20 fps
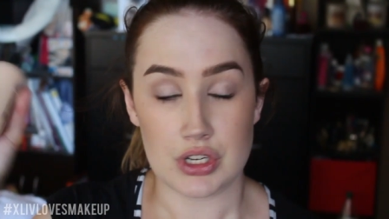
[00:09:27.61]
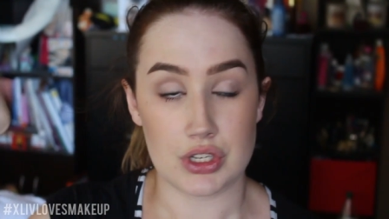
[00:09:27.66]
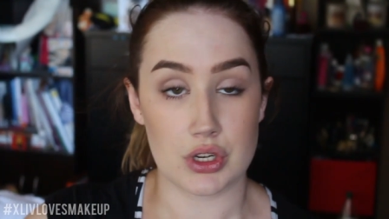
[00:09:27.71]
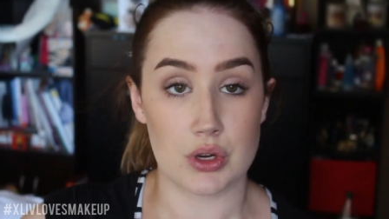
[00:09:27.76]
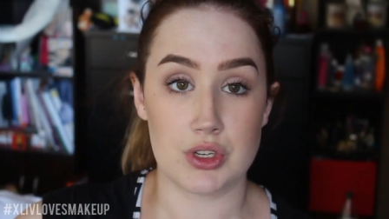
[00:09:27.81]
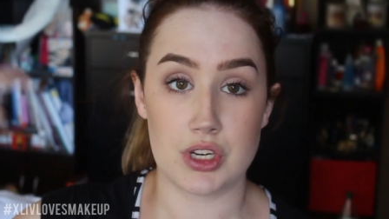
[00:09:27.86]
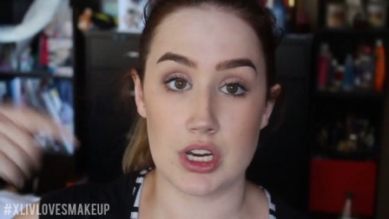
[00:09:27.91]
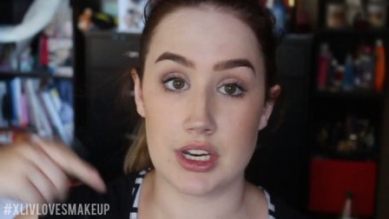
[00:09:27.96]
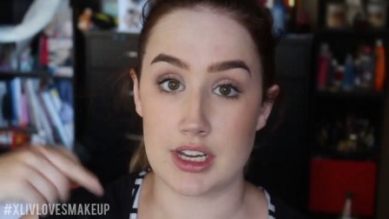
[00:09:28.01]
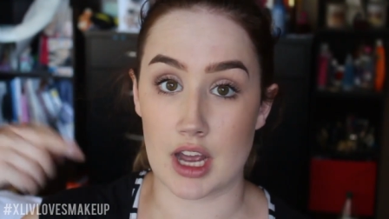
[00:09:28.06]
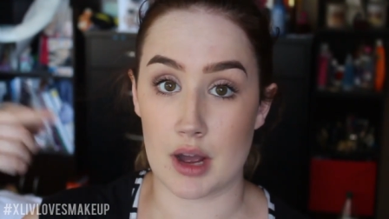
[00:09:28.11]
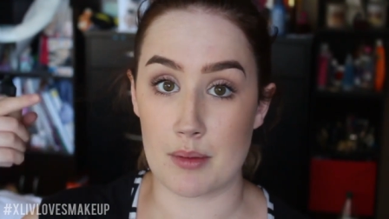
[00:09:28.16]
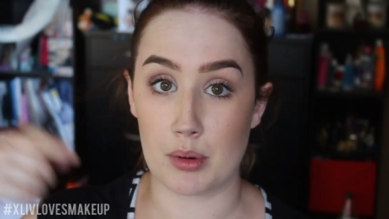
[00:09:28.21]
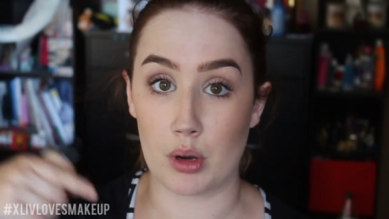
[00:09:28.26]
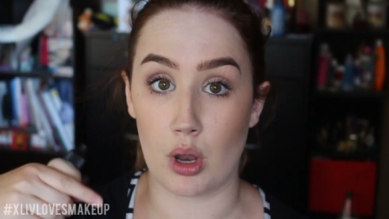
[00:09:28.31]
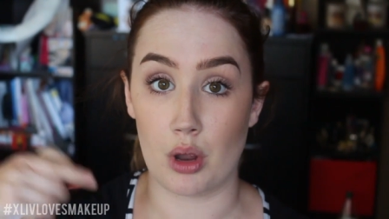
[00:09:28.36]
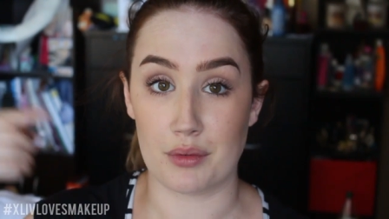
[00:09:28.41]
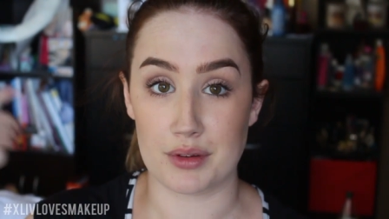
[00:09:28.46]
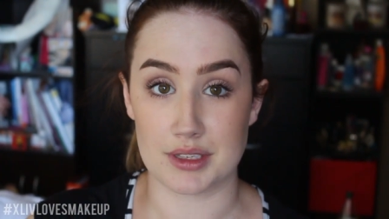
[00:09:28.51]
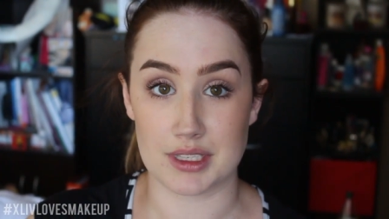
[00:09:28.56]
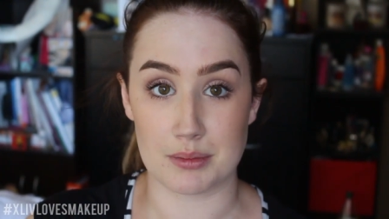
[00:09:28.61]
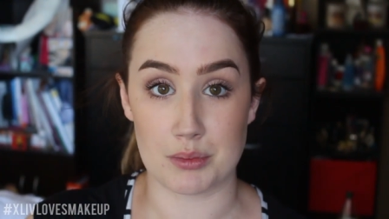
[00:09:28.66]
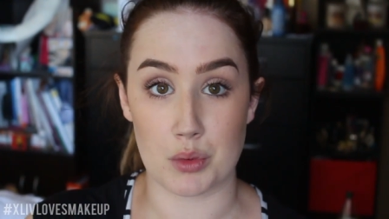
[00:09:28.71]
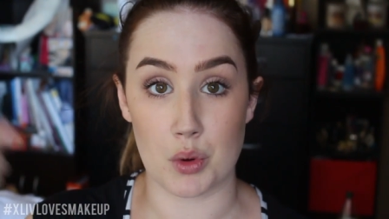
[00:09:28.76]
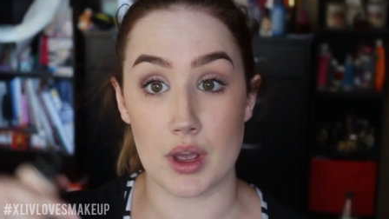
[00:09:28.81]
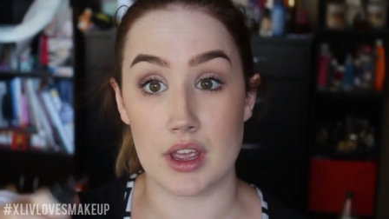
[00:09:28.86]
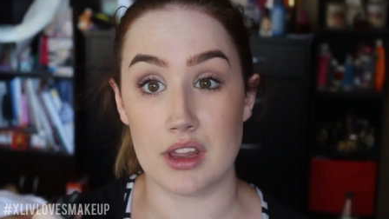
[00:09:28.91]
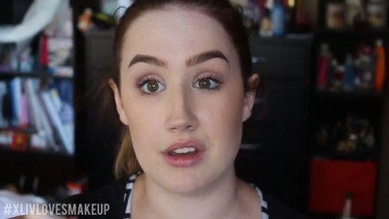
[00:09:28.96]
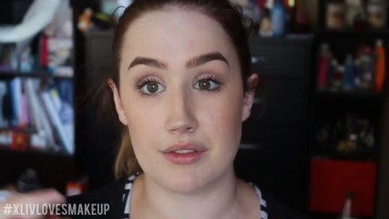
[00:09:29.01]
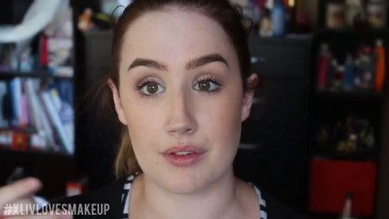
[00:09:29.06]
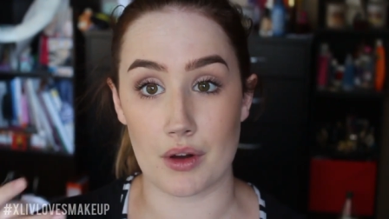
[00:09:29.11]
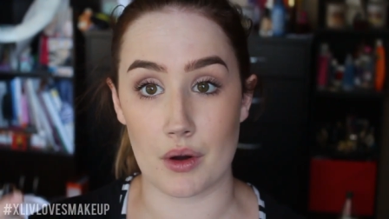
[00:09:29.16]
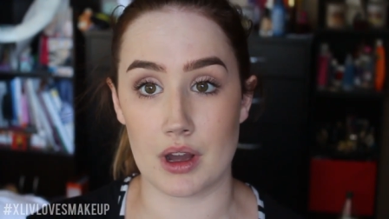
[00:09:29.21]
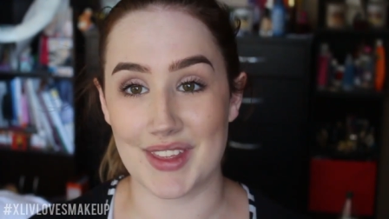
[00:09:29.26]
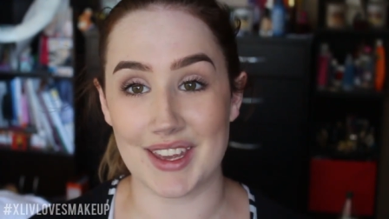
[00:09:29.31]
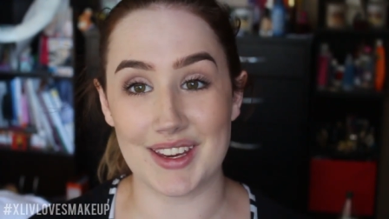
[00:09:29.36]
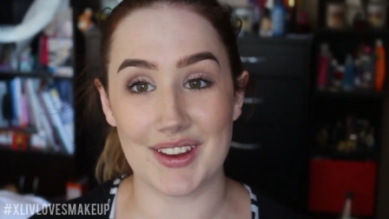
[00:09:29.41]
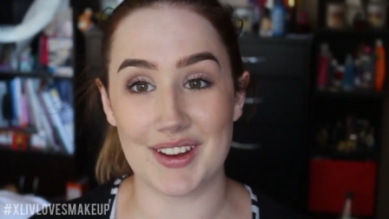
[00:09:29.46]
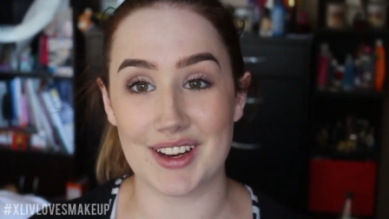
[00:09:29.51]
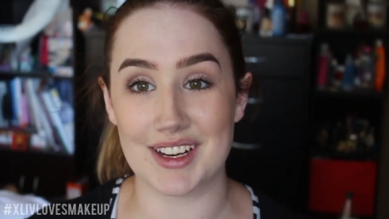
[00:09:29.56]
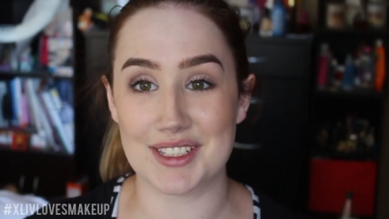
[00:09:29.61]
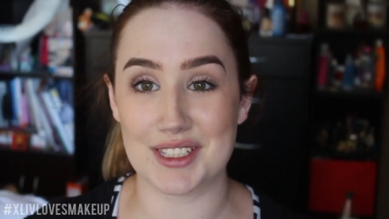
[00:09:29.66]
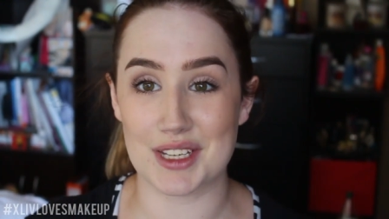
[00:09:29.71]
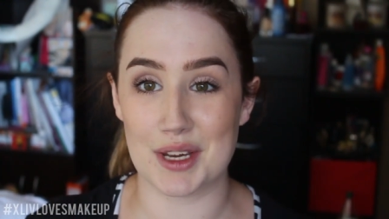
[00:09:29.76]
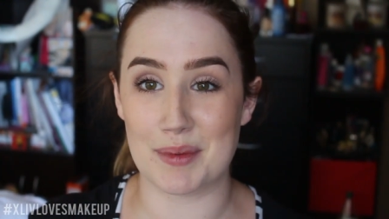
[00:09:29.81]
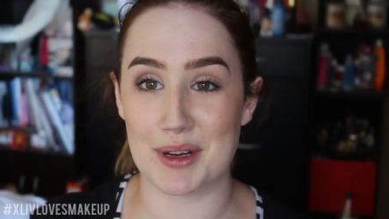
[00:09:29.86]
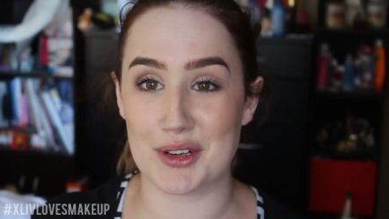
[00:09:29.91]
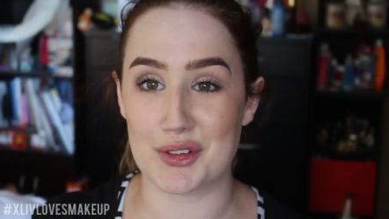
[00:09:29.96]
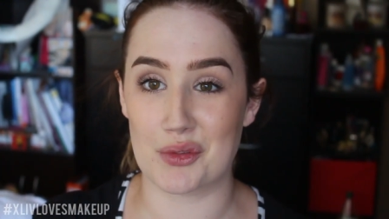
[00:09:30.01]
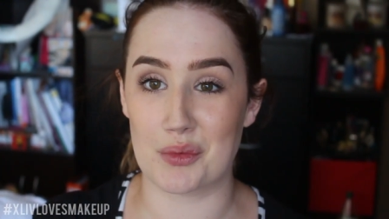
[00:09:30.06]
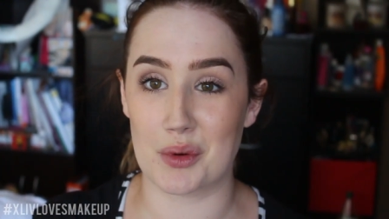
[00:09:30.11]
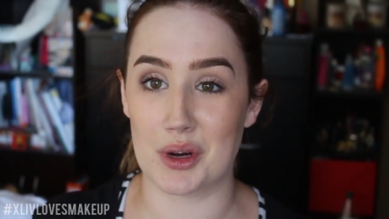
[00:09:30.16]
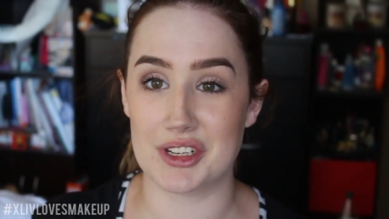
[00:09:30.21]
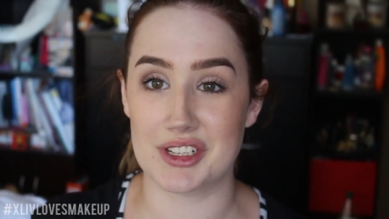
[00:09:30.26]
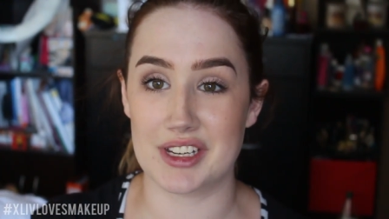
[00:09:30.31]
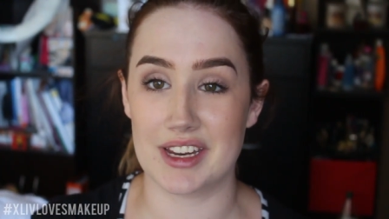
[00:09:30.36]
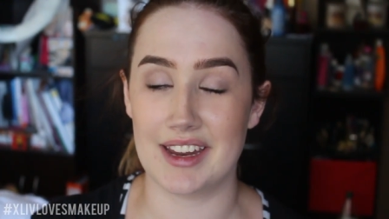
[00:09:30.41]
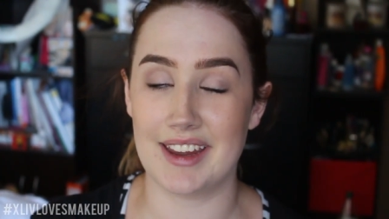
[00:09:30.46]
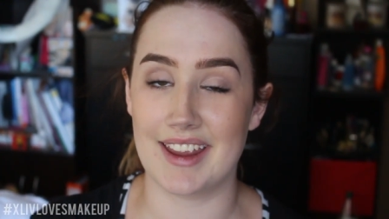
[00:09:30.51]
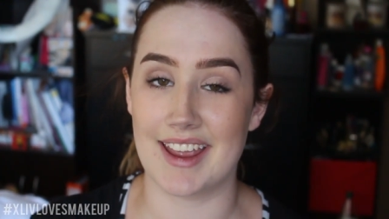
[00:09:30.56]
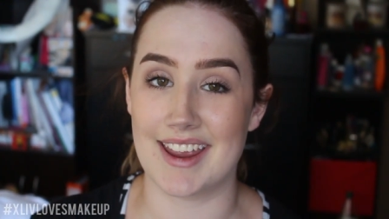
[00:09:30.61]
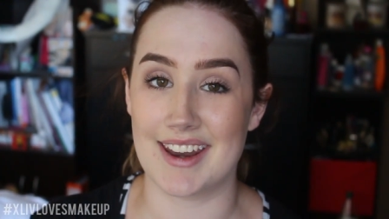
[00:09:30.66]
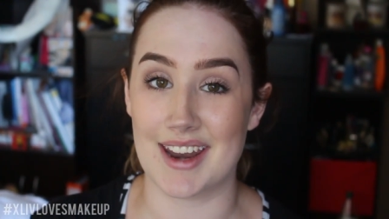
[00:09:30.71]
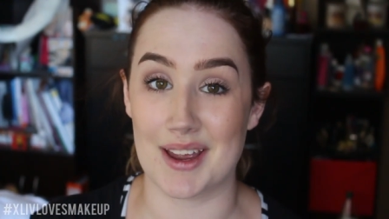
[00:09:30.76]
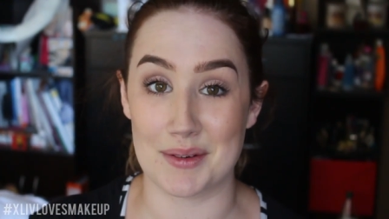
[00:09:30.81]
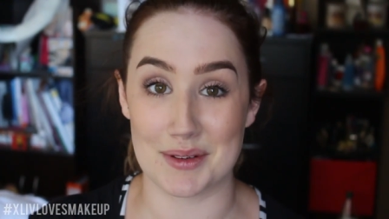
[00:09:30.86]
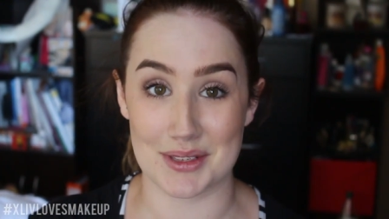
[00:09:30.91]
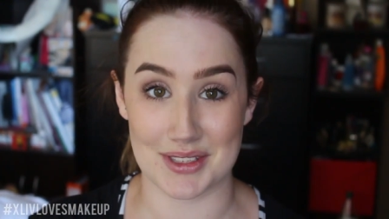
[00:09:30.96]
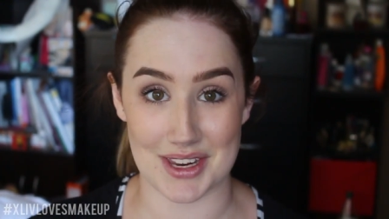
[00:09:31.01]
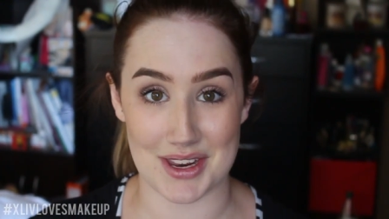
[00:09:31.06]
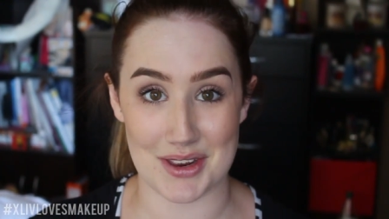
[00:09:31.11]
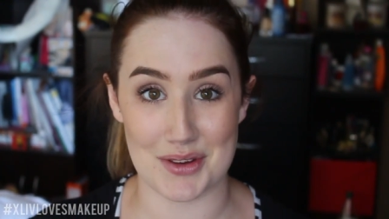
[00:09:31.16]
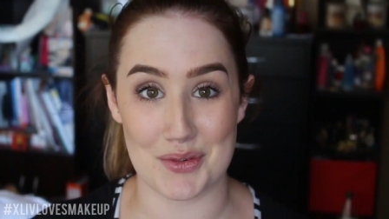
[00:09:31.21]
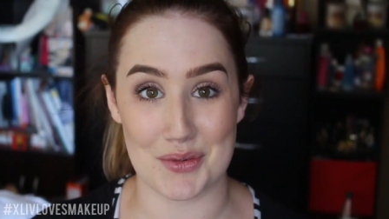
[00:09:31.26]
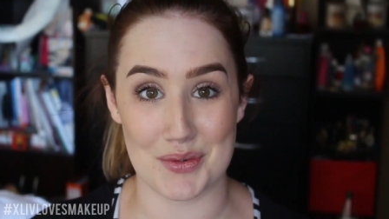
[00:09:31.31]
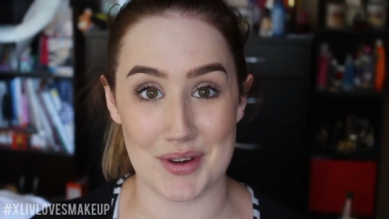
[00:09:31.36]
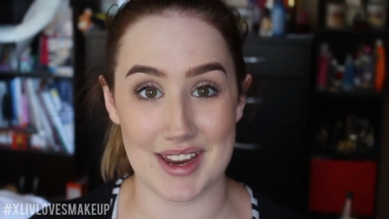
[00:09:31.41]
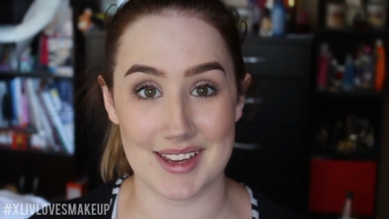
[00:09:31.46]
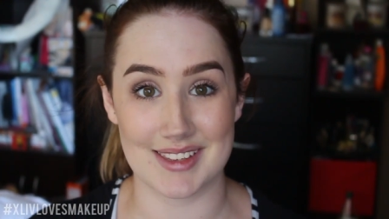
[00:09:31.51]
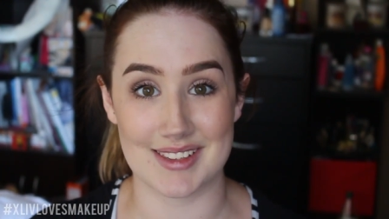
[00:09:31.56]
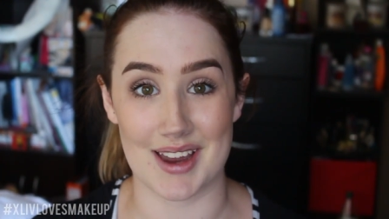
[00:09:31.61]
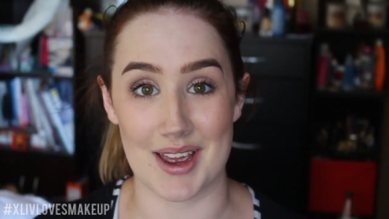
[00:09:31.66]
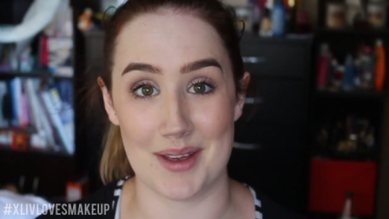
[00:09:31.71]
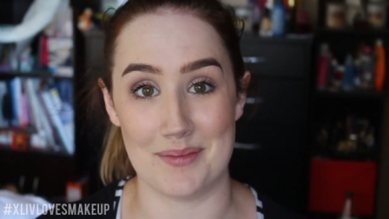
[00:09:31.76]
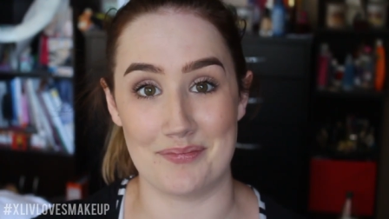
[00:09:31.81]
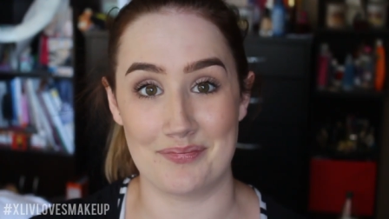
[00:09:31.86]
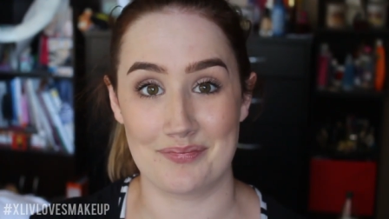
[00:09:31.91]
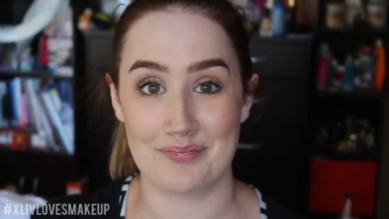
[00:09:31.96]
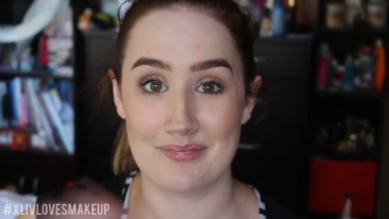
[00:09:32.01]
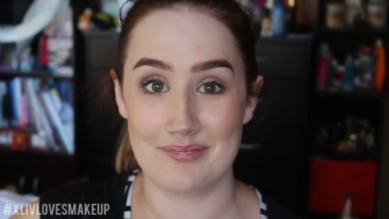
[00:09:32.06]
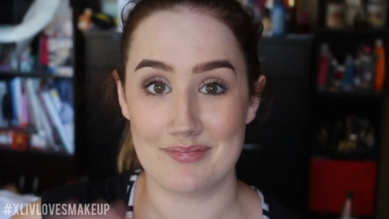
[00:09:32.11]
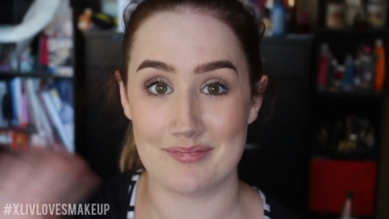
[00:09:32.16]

Do check down below for some more info. Thank you guys so much for watching and I will see you all next time.